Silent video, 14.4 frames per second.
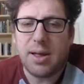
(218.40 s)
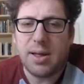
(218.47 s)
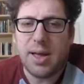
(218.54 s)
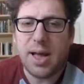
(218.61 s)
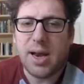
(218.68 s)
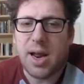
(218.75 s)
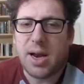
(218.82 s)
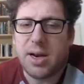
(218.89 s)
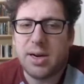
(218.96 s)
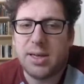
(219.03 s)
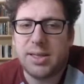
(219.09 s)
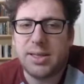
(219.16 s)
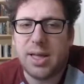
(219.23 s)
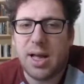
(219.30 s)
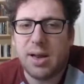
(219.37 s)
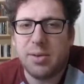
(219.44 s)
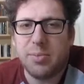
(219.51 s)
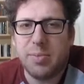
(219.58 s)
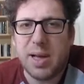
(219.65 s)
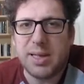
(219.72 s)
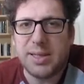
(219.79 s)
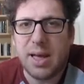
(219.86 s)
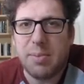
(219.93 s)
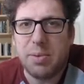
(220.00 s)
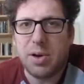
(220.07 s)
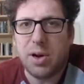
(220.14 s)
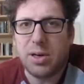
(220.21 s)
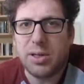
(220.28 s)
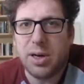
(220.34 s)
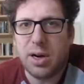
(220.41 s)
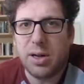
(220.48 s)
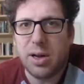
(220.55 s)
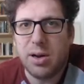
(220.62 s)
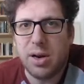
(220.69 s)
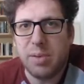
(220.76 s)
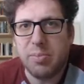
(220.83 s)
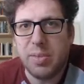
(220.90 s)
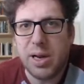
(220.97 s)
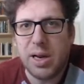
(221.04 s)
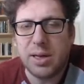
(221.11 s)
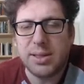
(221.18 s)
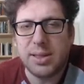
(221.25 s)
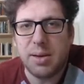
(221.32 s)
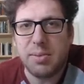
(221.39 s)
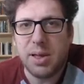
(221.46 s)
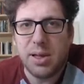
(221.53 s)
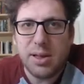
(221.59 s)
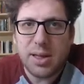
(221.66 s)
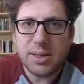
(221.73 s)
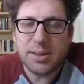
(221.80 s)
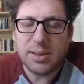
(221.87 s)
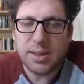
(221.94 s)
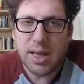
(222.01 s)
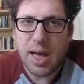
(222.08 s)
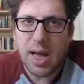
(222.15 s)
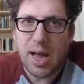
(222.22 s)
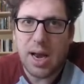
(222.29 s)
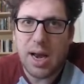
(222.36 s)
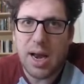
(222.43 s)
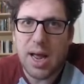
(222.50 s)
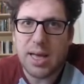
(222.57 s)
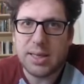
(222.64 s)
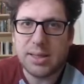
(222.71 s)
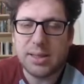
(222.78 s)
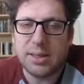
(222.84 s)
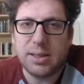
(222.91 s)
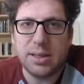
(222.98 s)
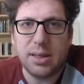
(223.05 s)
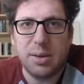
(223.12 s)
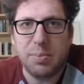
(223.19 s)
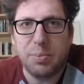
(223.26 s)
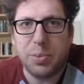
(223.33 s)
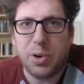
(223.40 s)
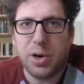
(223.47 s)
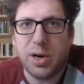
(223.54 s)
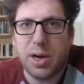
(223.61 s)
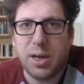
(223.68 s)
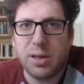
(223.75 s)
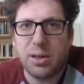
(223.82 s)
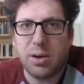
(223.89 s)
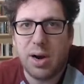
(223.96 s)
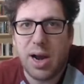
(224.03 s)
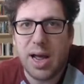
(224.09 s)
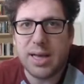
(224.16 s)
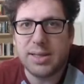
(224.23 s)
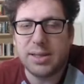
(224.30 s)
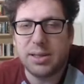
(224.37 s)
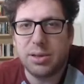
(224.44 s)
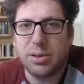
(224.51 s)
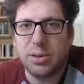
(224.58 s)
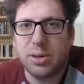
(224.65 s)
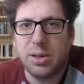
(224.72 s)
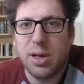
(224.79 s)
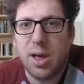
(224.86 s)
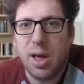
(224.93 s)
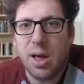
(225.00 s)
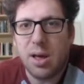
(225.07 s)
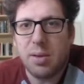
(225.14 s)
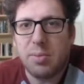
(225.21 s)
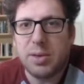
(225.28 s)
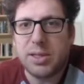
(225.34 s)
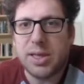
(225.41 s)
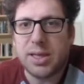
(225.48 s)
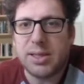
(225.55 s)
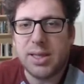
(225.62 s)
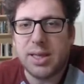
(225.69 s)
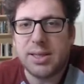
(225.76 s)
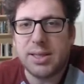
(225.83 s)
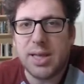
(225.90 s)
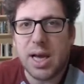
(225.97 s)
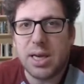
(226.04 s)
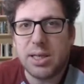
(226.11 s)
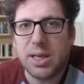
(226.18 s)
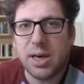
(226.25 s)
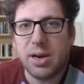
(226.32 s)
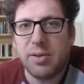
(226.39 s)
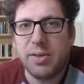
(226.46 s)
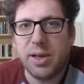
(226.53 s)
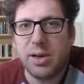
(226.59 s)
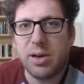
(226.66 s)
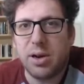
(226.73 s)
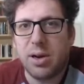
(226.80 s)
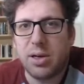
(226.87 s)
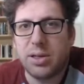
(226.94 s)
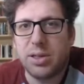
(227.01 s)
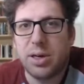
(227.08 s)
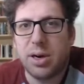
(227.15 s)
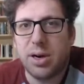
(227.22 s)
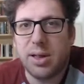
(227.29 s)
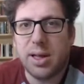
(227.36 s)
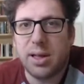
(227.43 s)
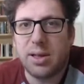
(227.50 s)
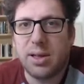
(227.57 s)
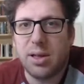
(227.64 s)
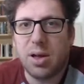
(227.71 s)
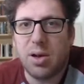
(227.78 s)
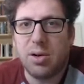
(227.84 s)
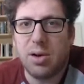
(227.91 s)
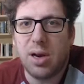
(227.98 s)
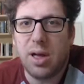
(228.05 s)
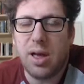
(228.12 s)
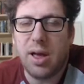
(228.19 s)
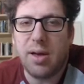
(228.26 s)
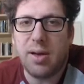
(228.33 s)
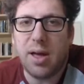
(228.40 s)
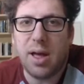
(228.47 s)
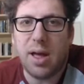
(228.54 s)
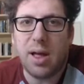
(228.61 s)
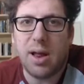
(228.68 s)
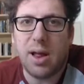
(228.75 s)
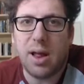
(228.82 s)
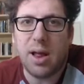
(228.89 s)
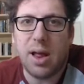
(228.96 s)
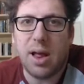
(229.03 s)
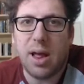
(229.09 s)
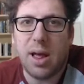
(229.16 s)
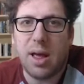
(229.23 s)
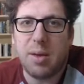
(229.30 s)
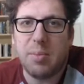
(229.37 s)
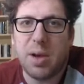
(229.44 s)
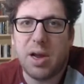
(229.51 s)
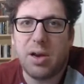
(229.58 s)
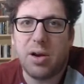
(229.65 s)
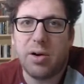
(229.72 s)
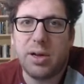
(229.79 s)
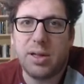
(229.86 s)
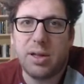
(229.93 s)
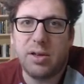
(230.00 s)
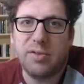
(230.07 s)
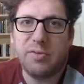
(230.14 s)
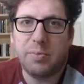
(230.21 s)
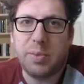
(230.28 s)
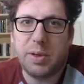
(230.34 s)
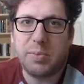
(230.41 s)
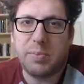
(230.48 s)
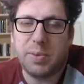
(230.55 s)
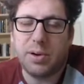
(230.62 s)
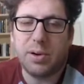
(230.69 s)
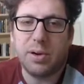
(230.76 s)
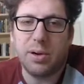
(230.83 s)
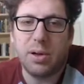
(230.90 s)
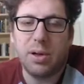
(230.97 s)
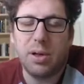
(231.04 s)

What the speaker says: can understand. By subculture, I don't mean something that's less important or less good, but just a section of the culture that only a minority of people